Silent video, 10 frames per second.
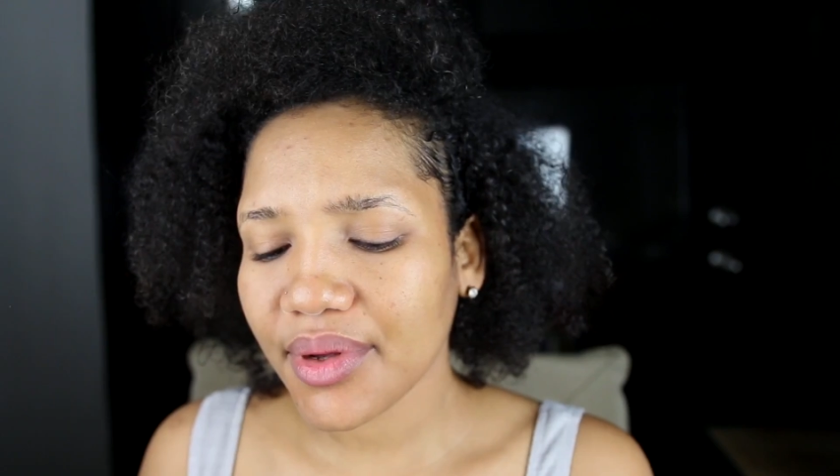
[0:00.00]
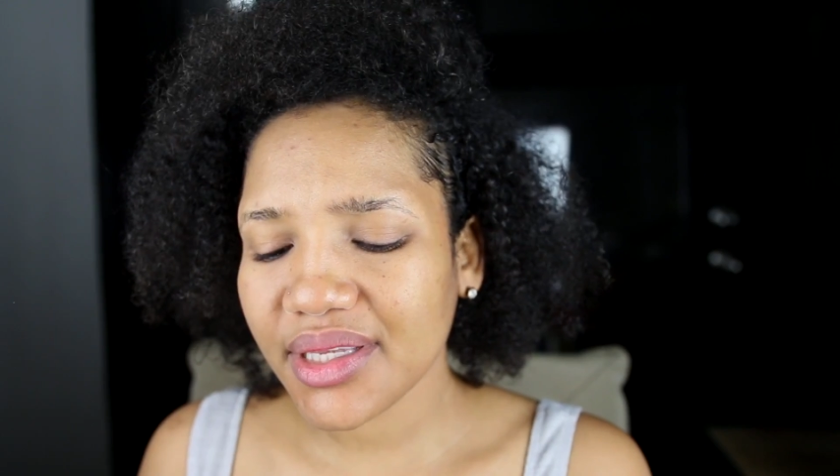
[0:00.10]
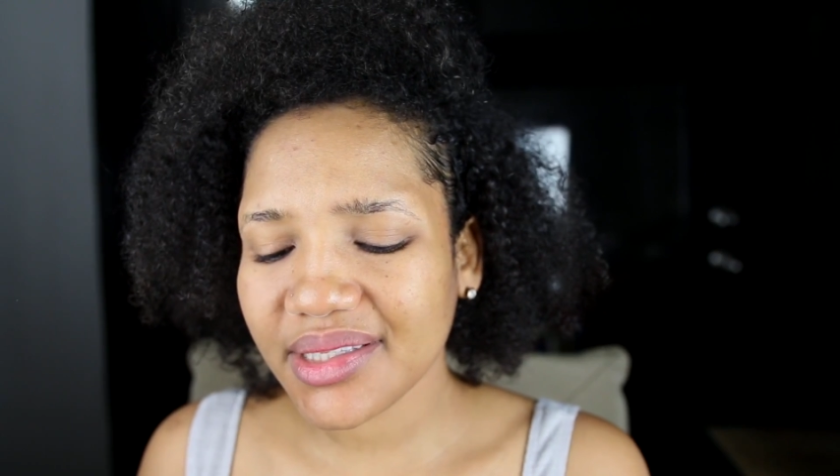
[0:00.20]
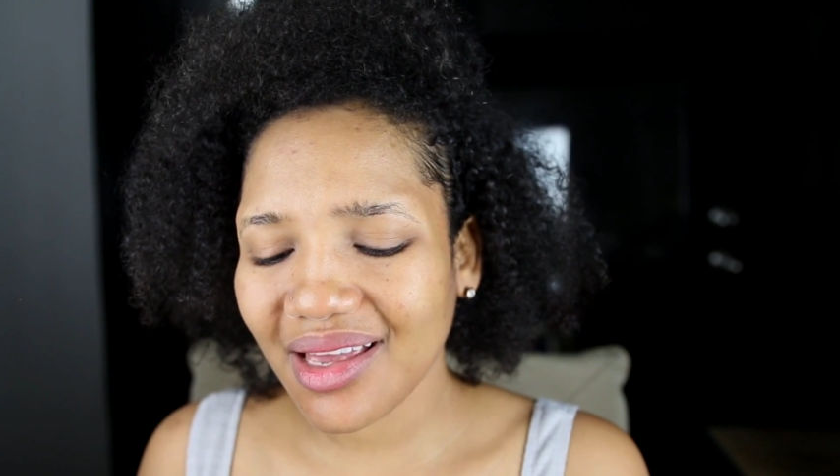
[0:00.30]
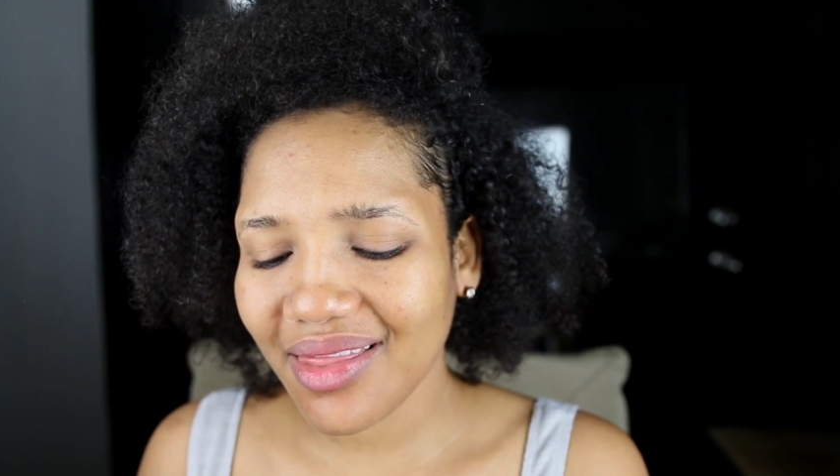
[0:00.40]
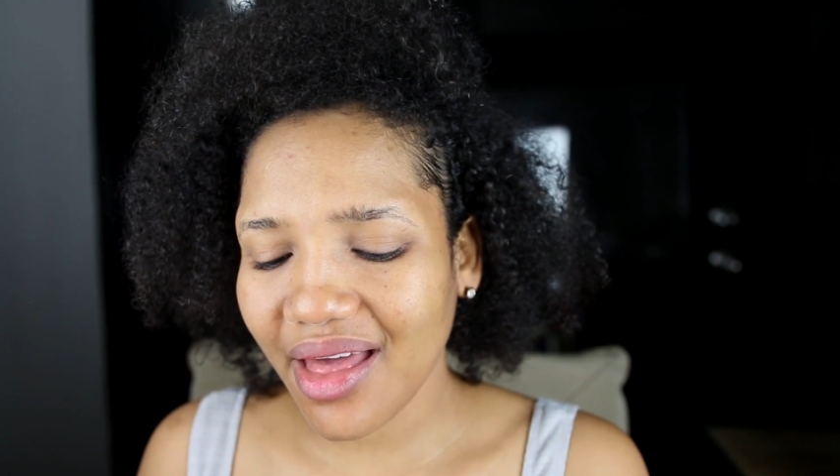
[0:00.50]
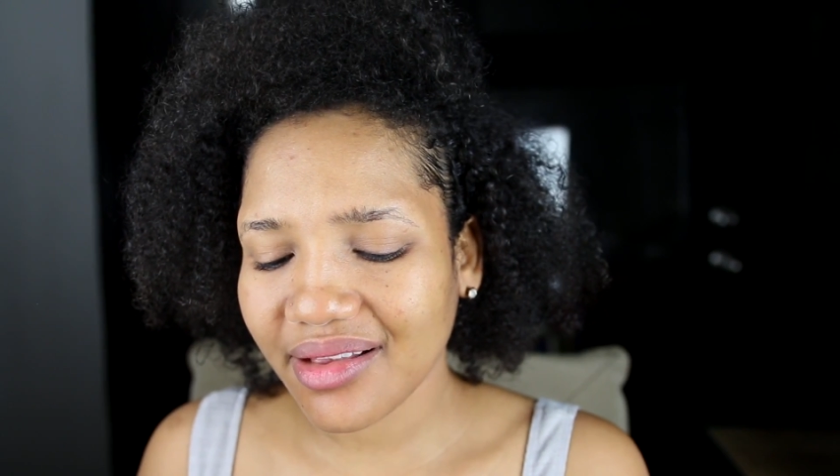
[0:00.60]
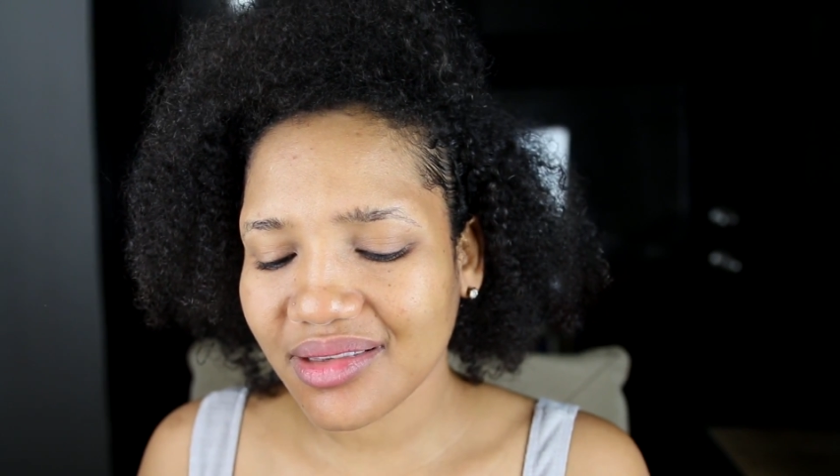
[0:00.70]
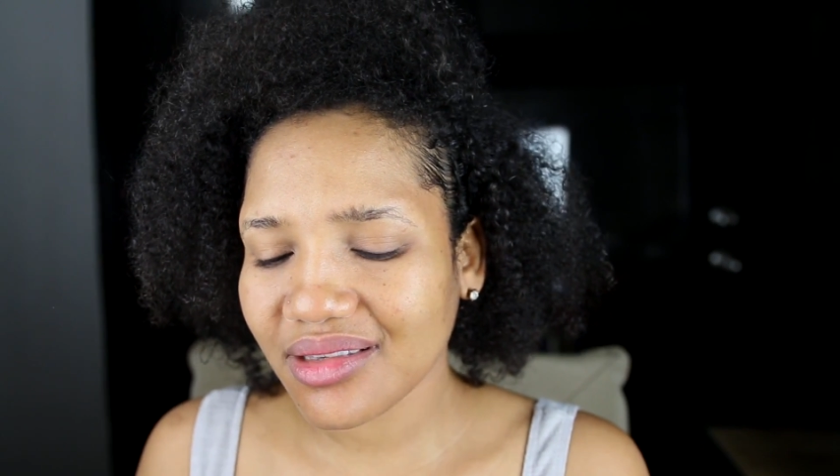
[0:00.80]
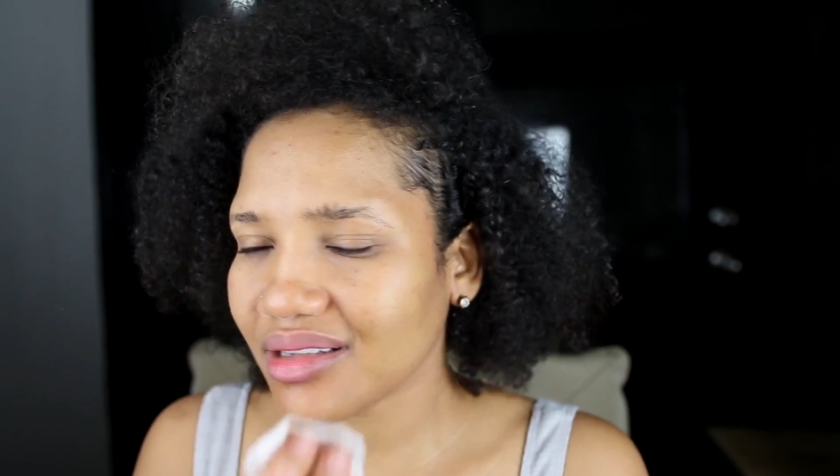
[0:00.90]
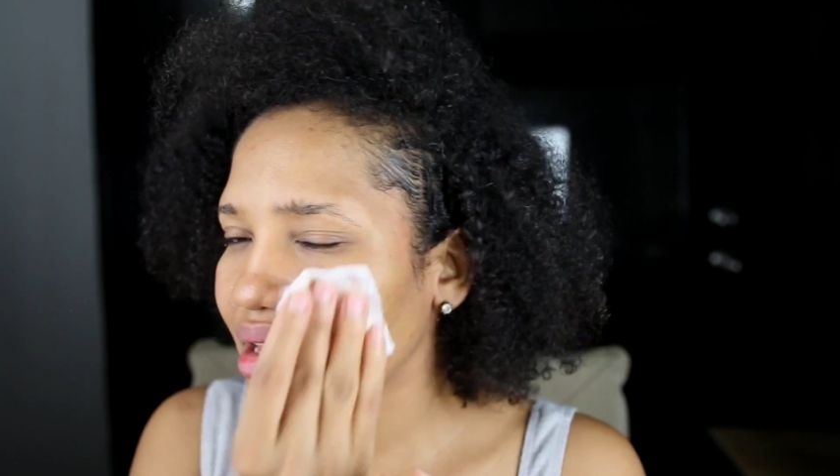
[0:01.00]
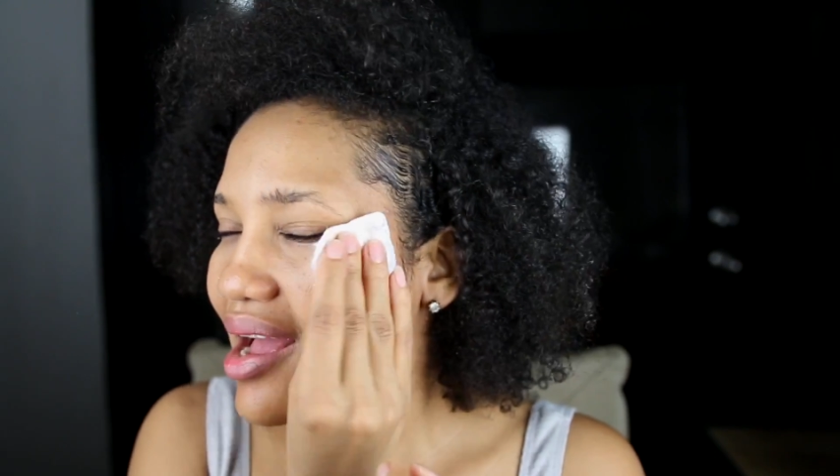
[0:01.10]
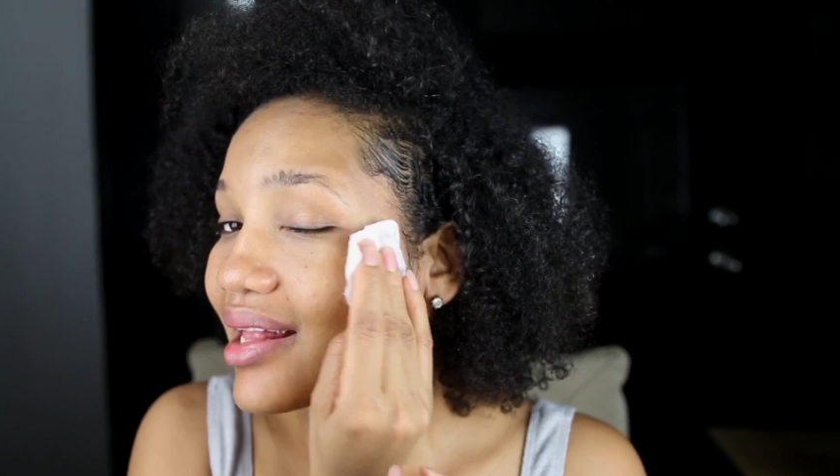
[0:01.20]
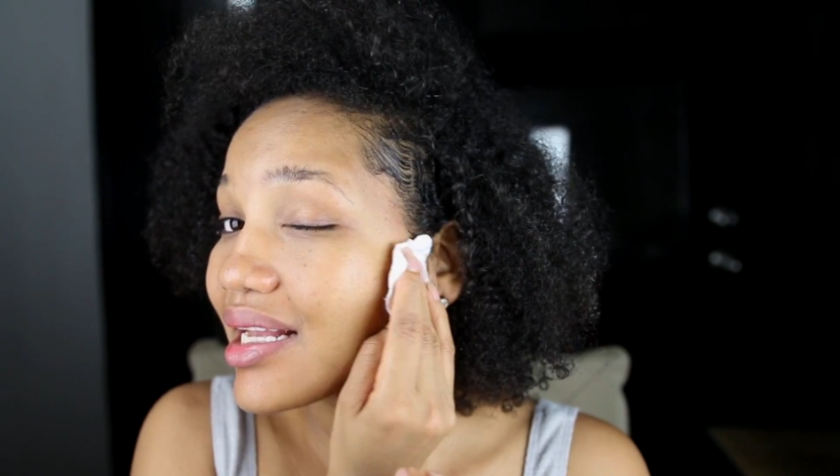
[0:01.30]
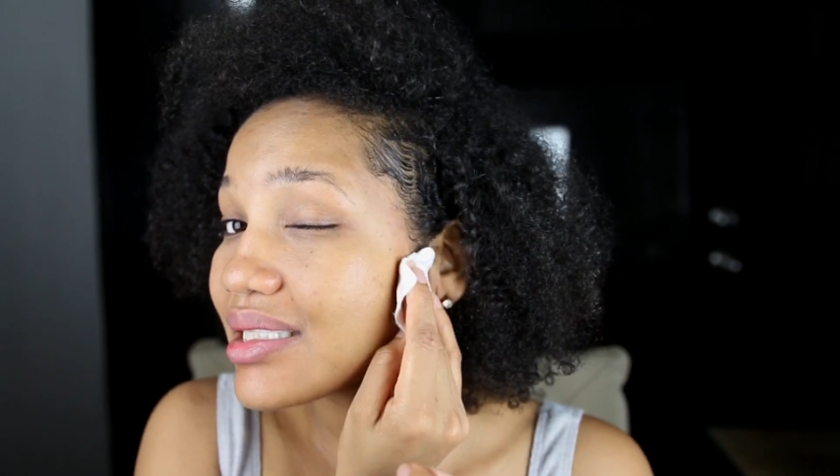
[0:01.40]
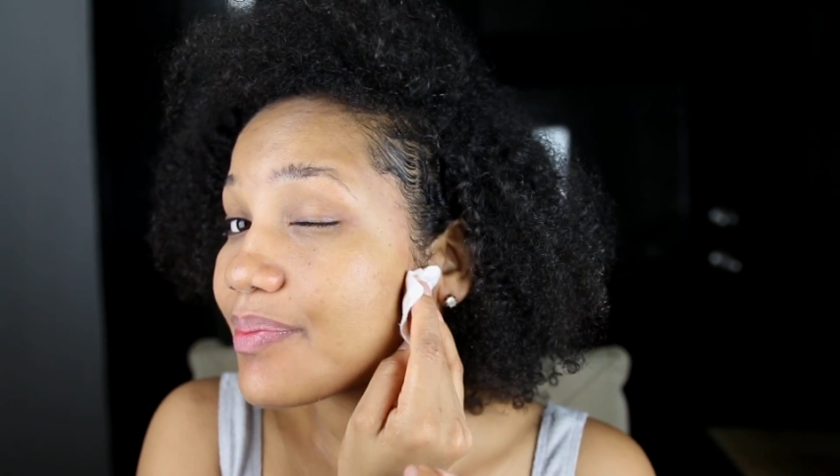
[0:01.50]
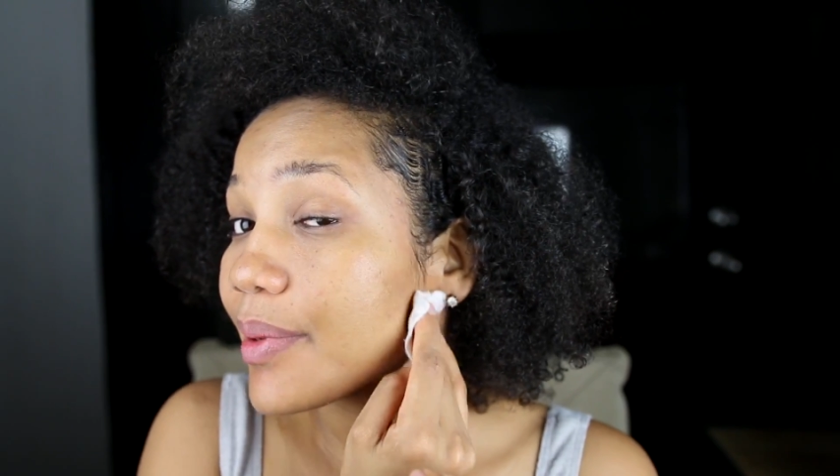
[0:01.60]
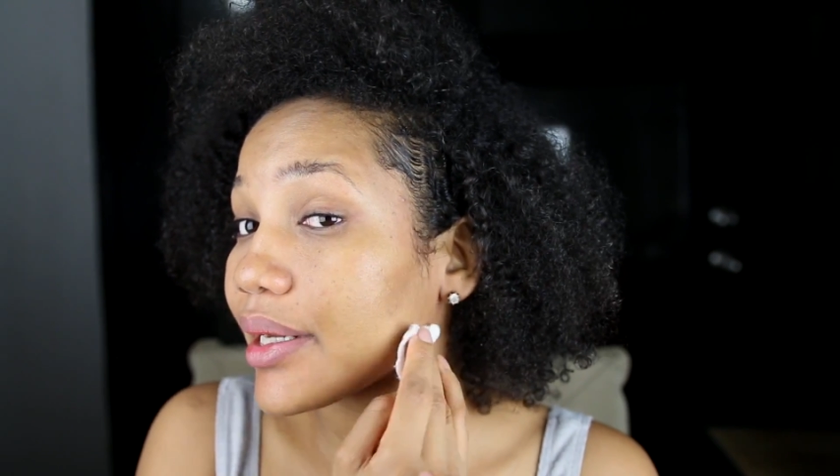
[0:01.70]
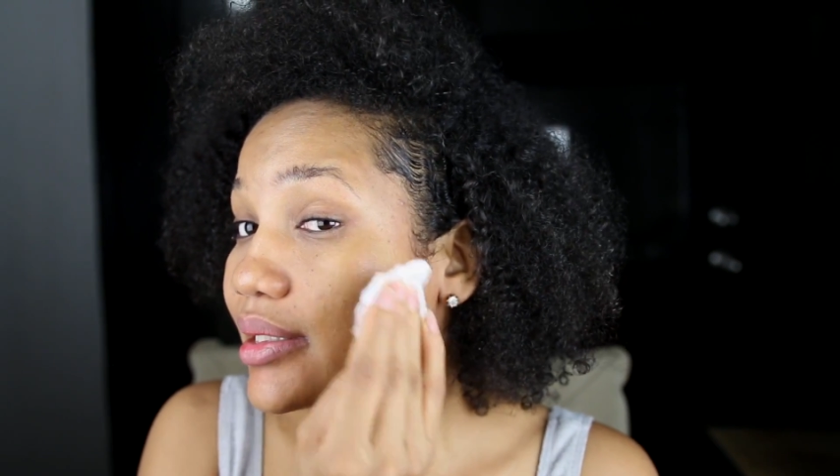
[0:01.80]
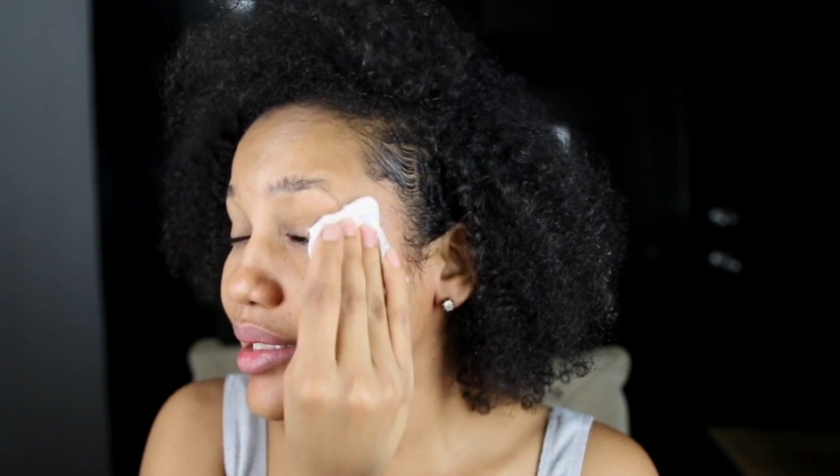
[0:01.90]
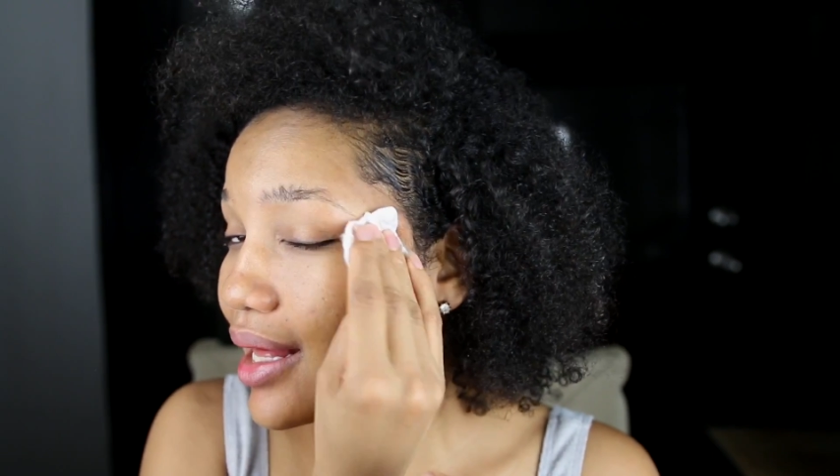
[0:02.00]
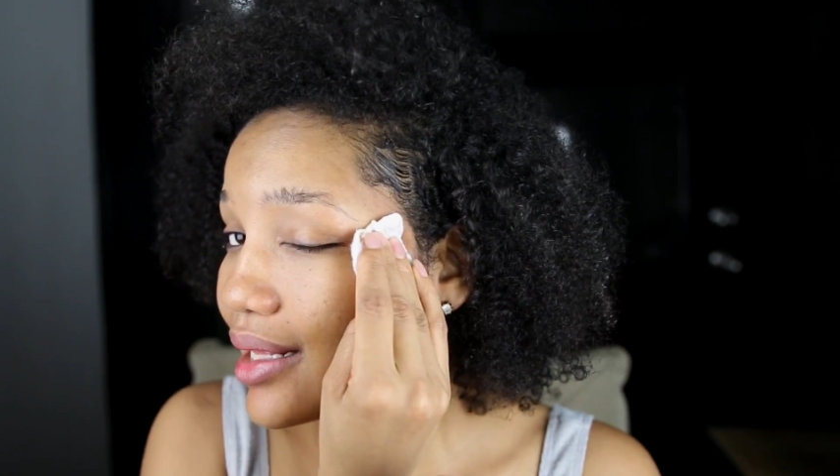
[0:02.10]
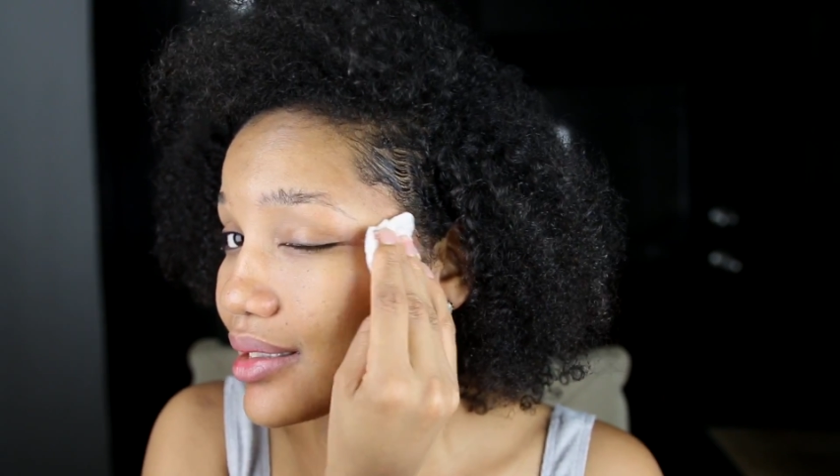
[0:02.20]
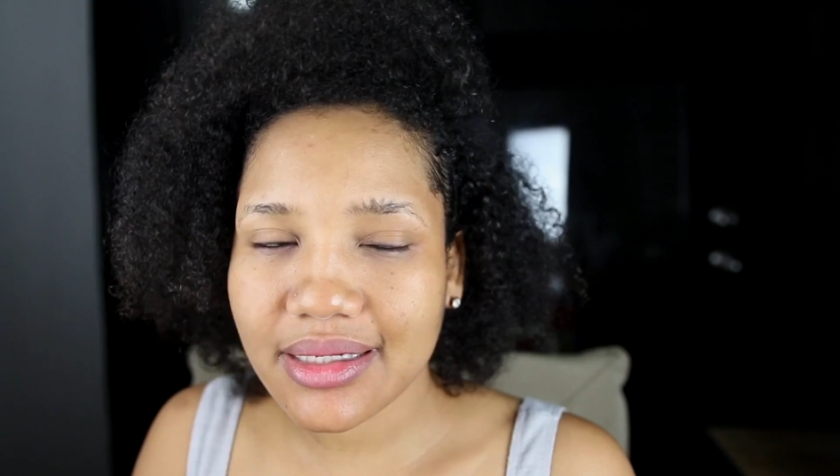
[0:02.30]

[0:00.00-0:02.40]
I'm gonna say that I'd expect that,